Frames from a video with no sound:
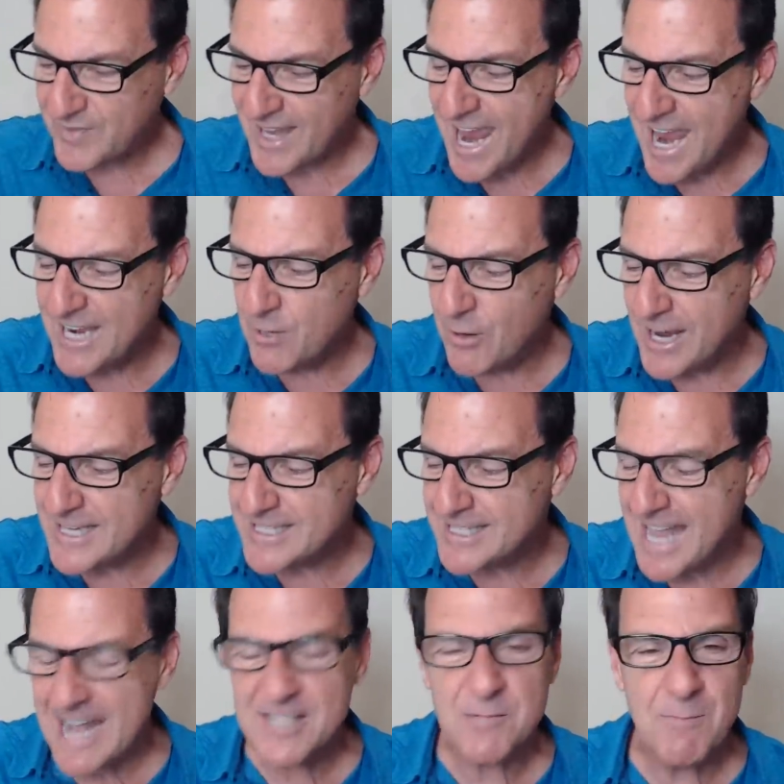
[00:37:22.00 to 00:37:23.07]
anyways,
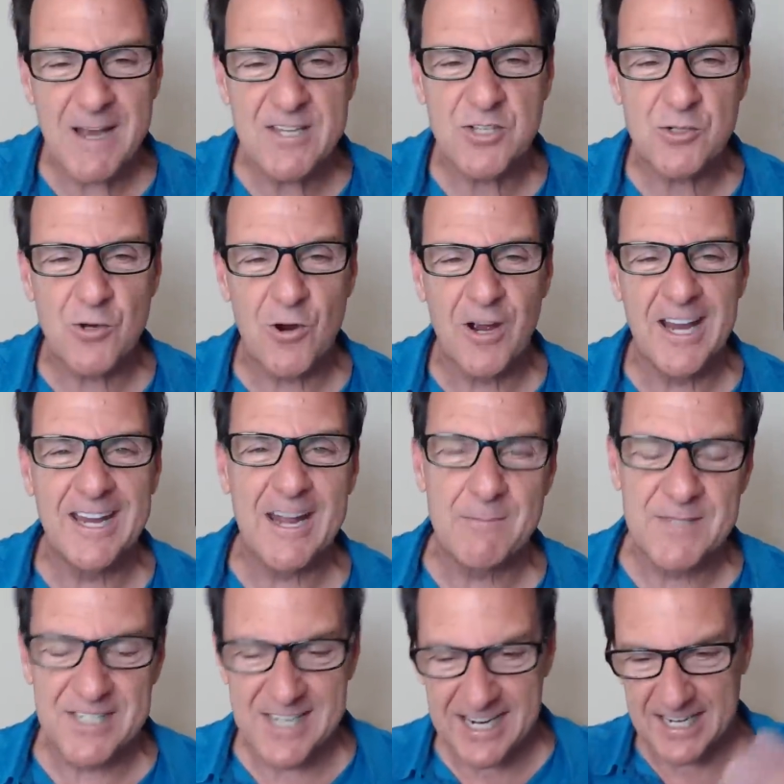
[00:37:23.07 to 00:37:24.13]
that's my story and I'm
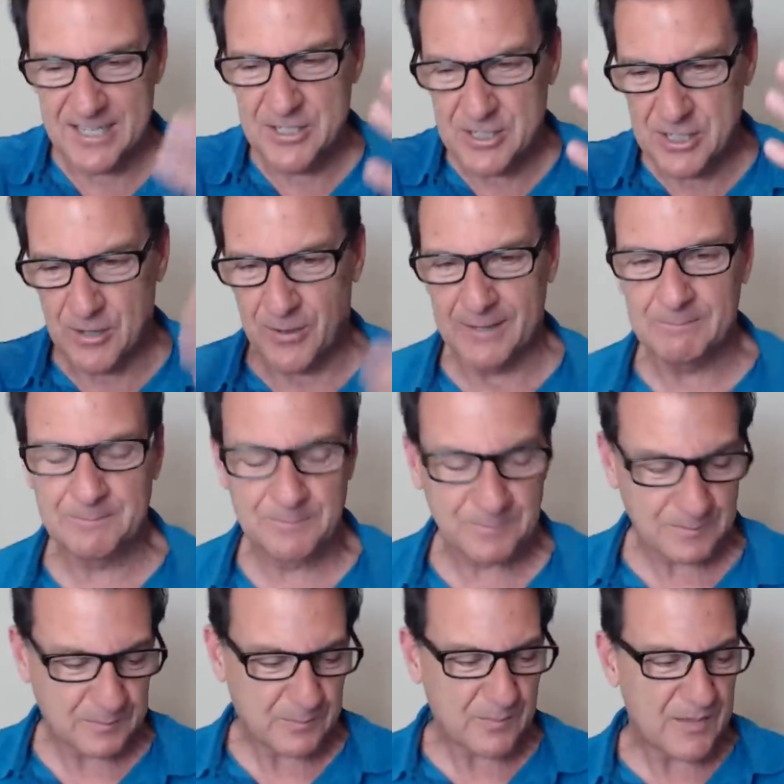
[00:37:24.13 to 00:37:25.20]
sticking to it.
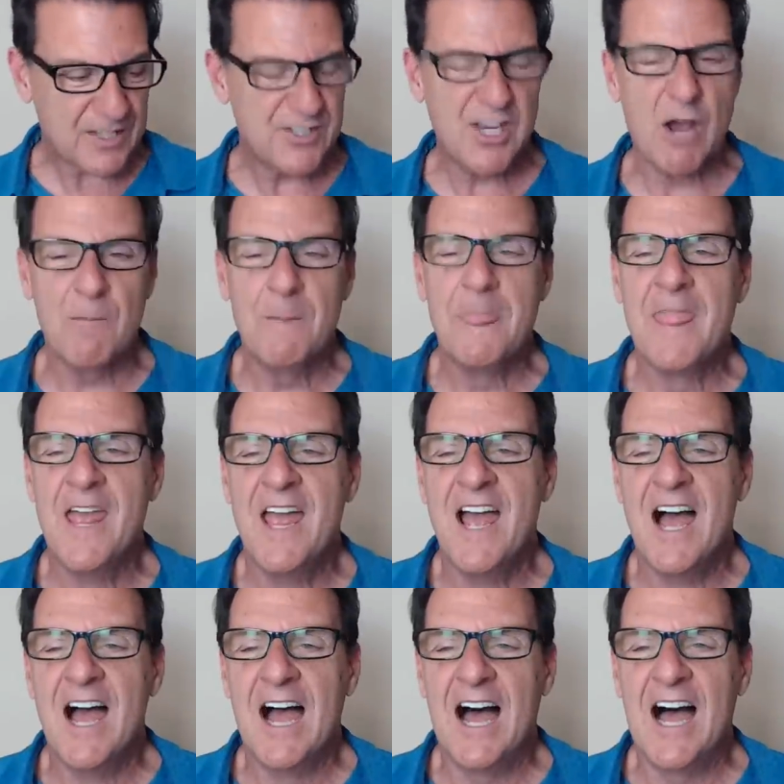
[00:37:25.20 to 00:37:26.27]
So,
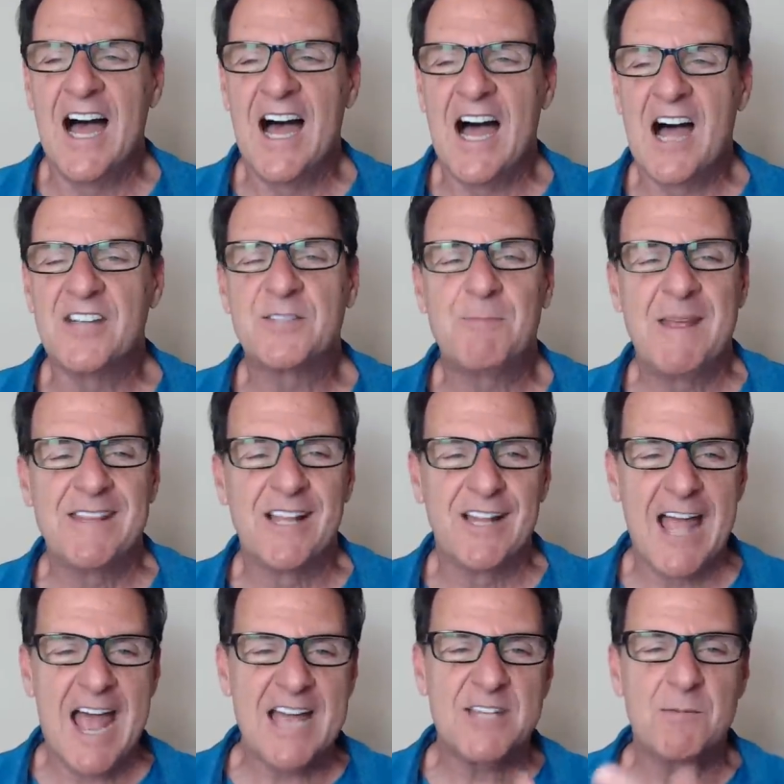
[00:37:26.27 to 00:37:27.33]
uh, I'll spend the
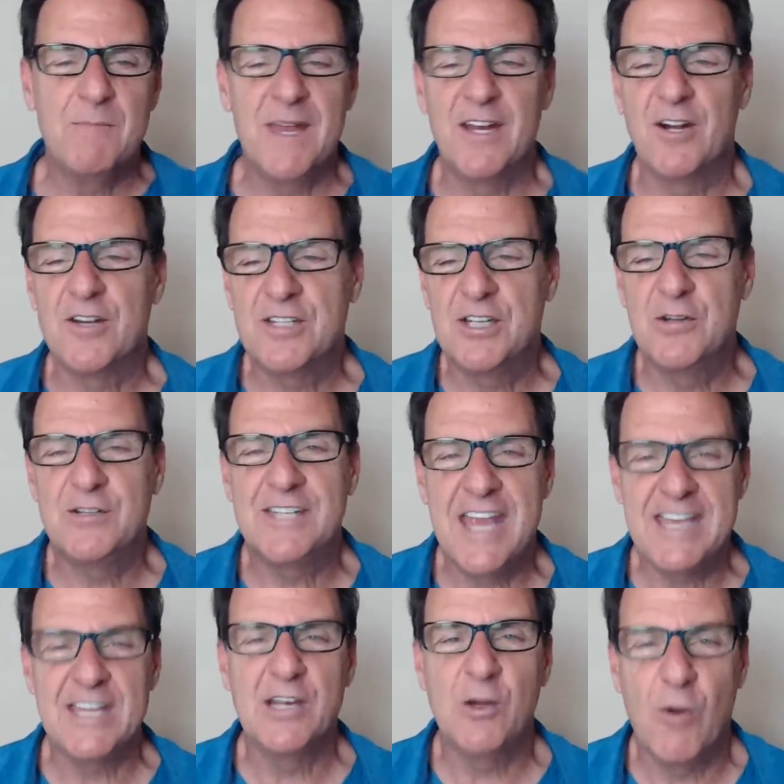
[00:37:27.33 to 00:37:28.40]
last minute or two
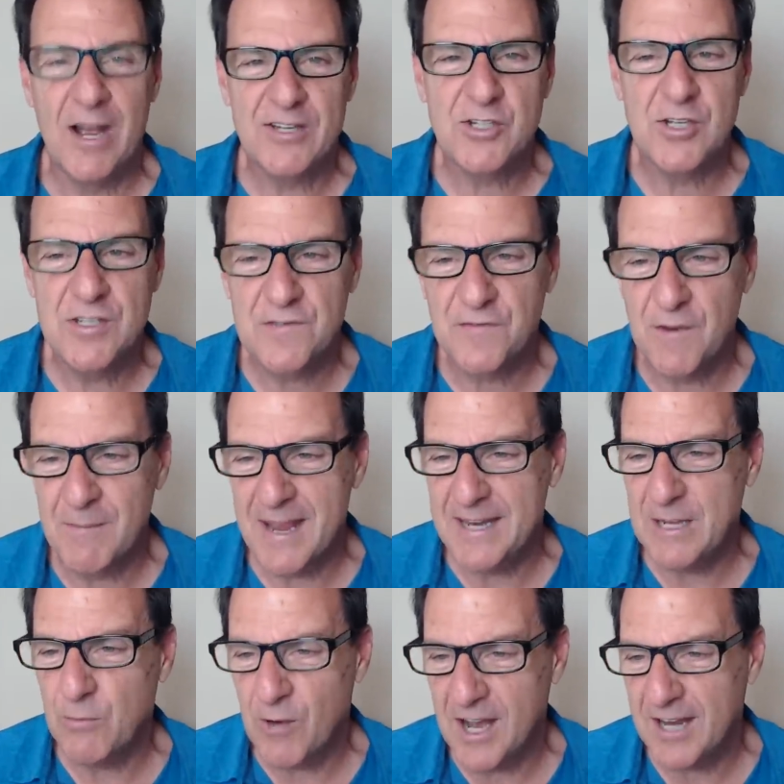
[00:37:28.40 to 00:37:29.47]
taking questions from
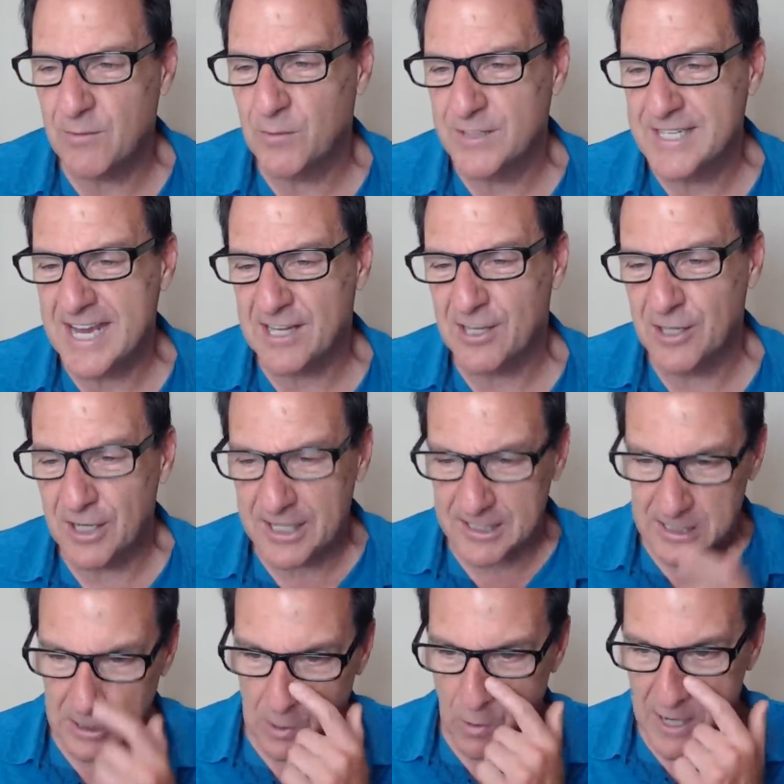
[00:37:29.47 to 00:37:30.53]
anyone. We'll take a look at
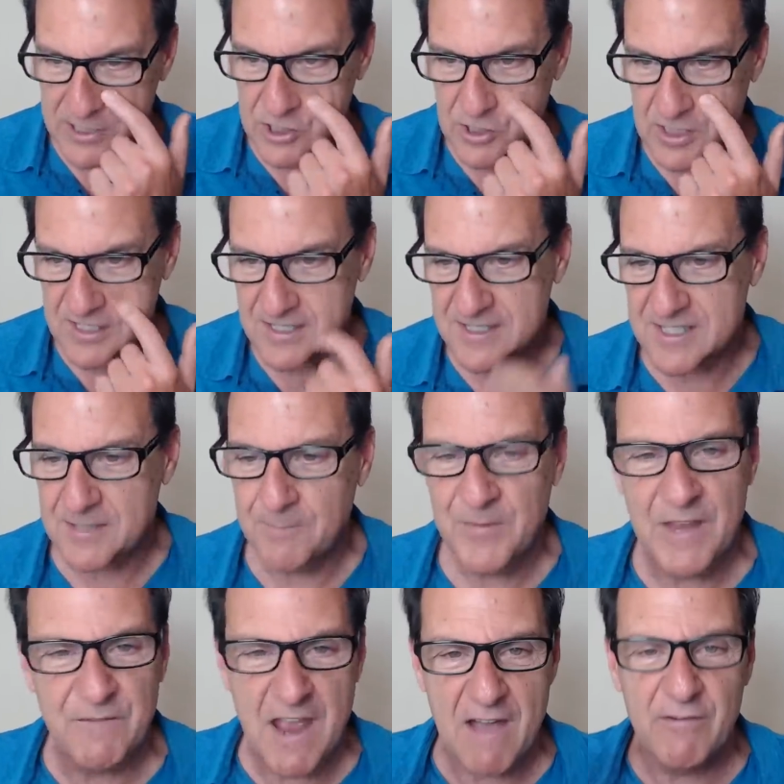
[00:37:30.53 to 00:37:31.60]
the questions.
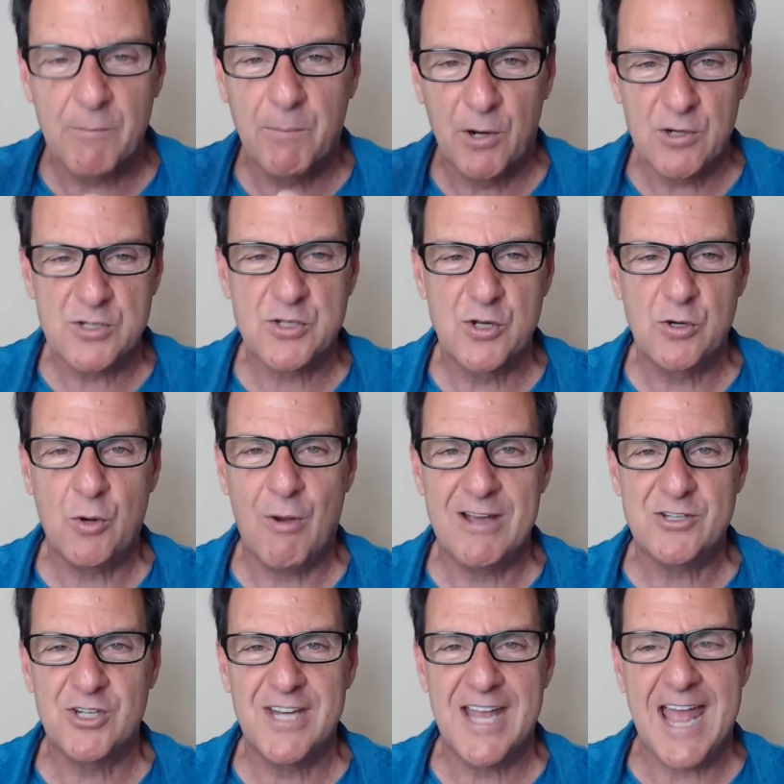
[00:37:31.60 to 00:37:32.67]
If you have a personal
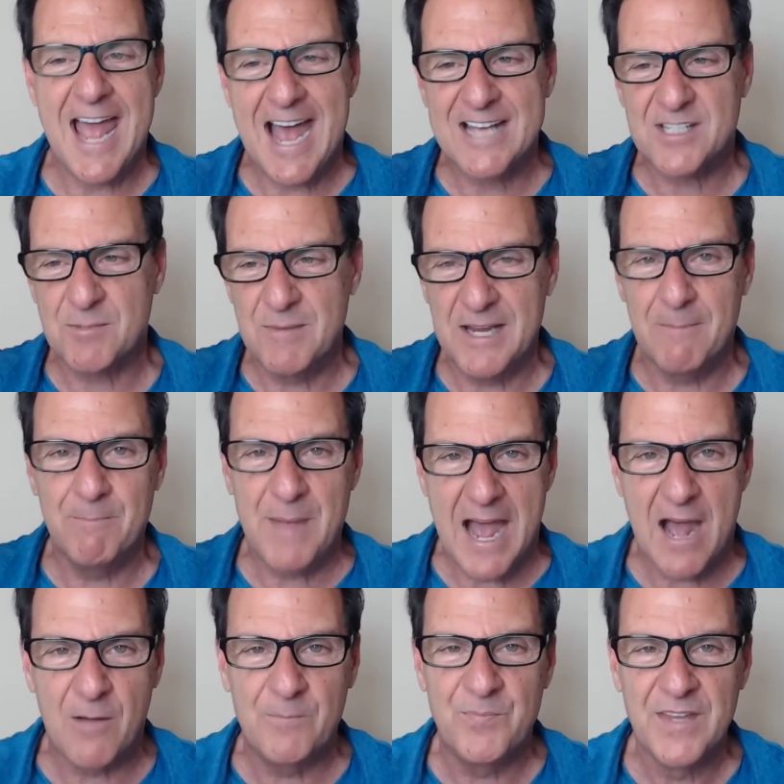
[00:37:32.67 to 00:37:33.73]
question to ask me
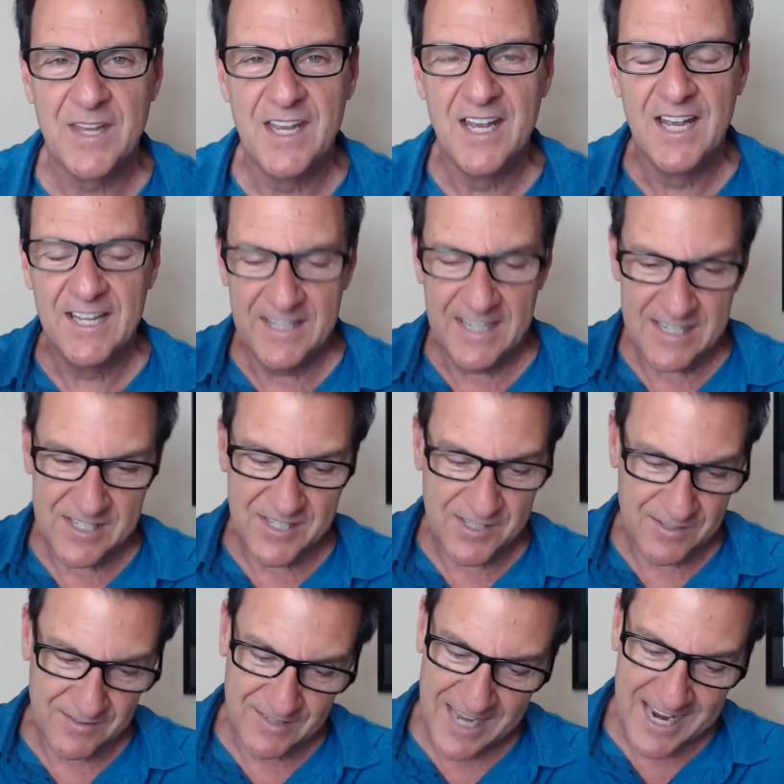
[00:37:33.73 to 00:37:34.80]
about this,
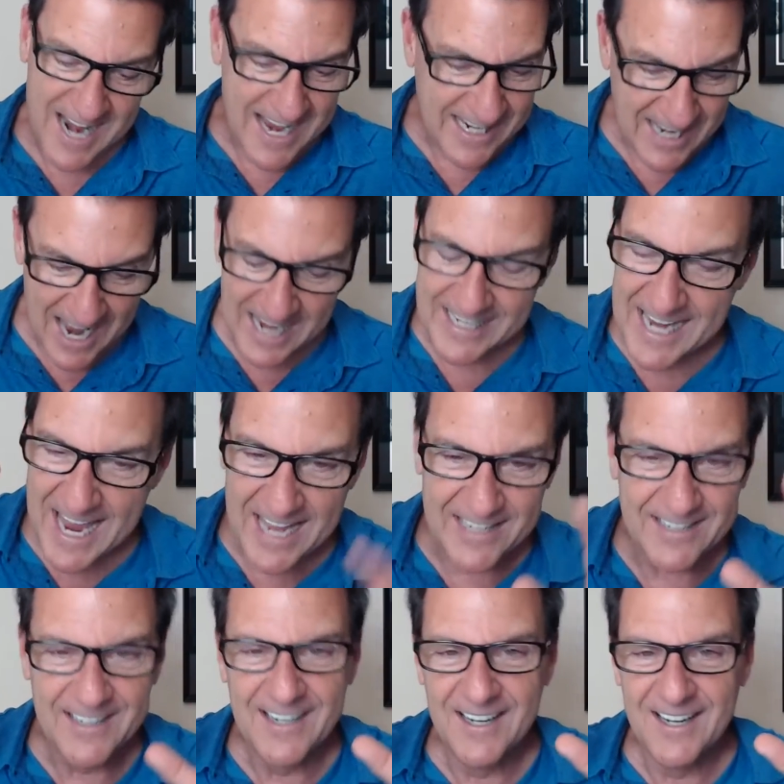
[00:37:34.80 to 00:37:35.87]
and I again,